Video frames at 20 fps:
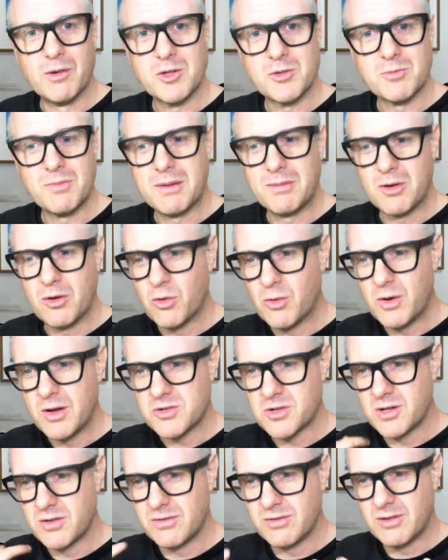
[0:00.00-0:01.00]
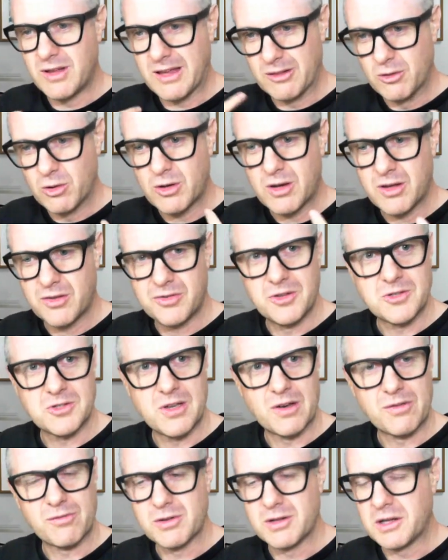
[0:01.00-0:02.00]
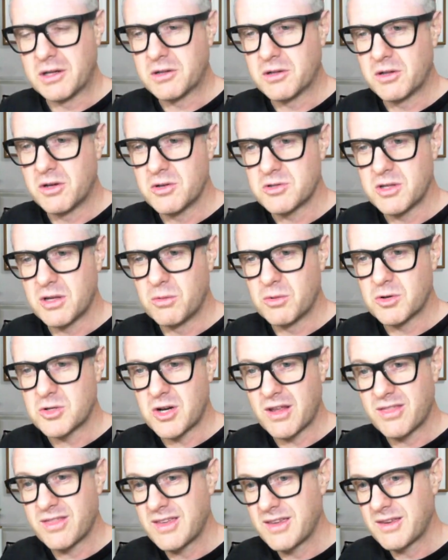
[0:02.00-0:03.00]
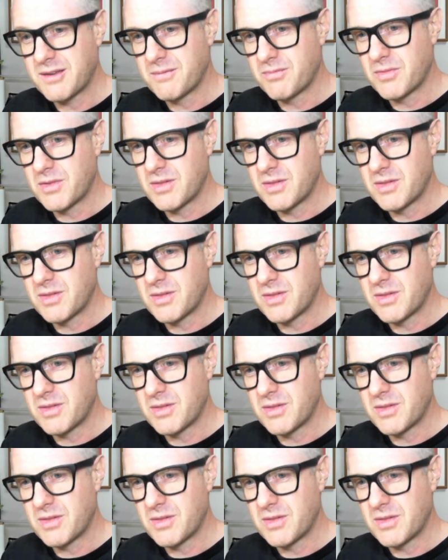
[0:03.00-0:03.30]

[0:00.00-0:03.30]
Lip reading: which made me always sort of like look at this stuff really closely, which I think,